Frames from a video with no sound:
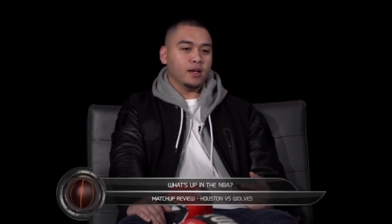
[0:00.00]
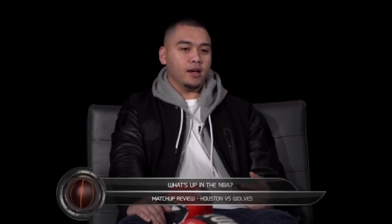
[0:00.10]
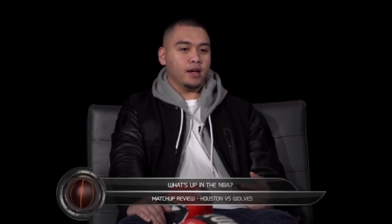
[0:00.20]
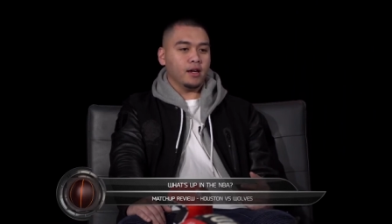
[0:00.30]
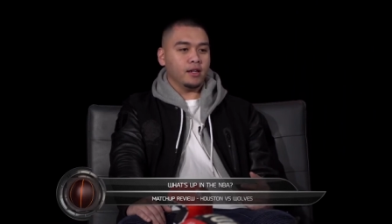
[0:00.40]

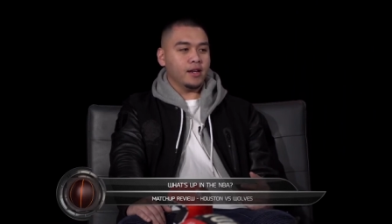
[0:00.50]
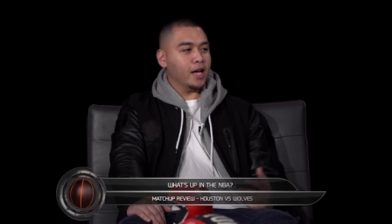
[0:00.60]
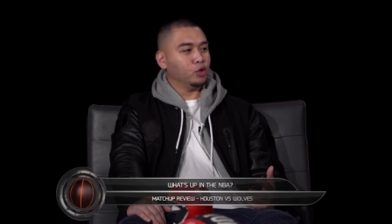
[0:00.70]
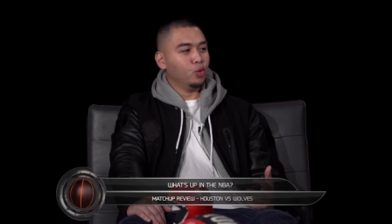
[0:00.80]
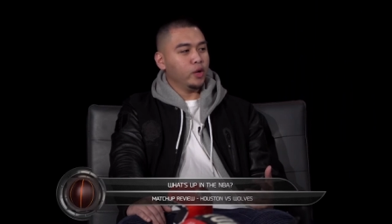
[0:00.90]
And
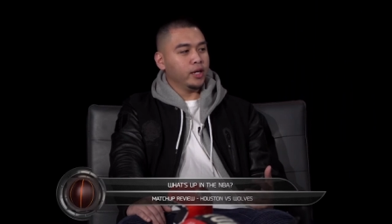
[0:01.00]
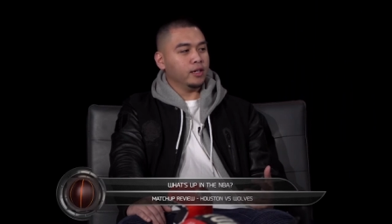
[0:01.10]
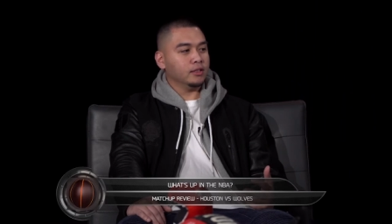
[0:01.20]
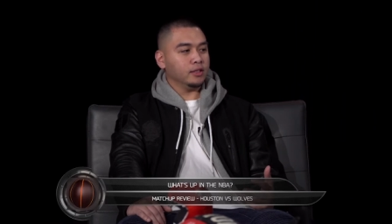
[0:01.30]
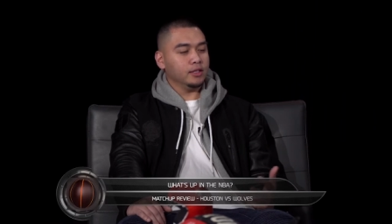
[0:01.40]
Andrew
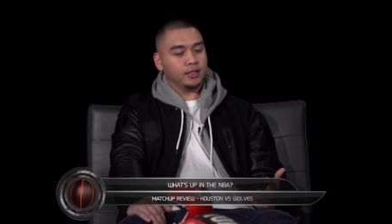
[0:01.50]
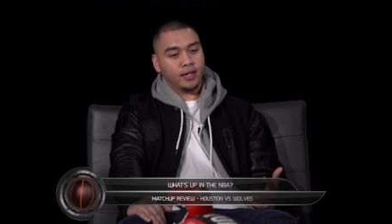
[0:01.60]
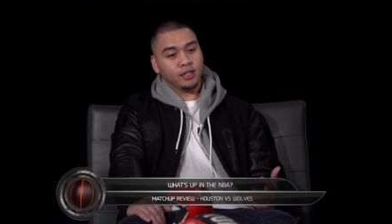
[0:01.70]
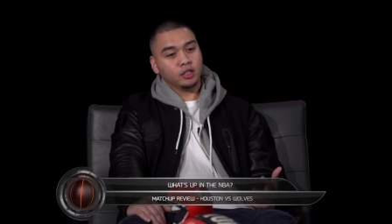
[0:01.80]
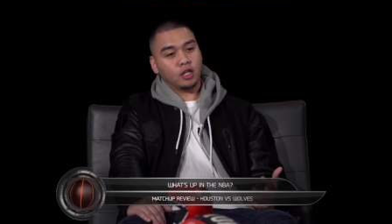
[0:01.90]
Wiggins, he's
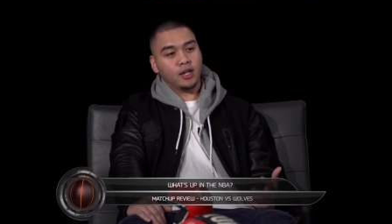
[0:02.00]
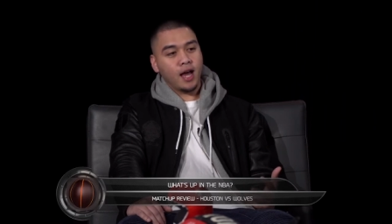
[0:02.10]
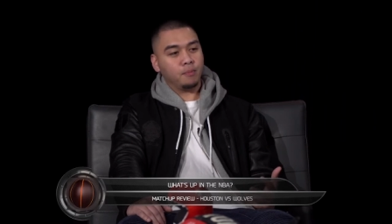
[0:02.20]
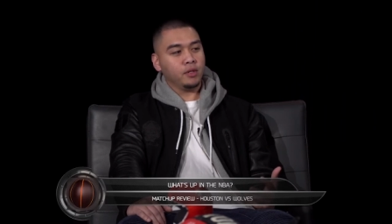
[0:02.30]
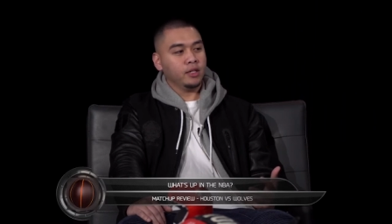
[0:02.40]
saying he's
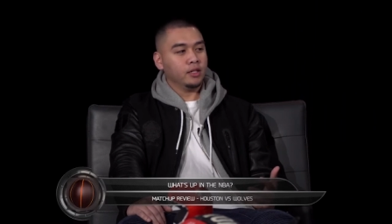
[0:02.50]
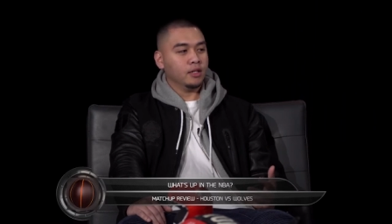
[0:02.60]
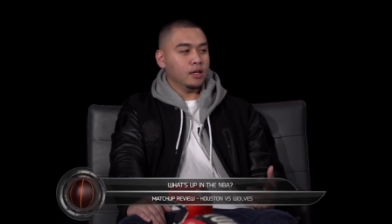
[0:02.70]
unhappy